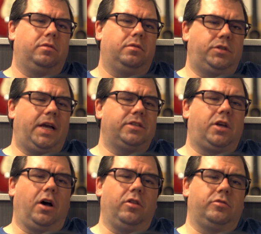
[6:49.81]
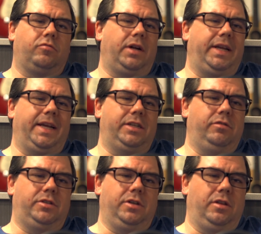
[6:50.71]
which has colors running
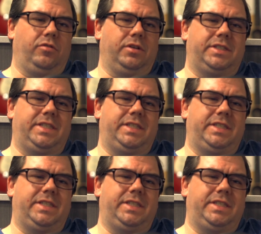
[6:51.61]
into each other and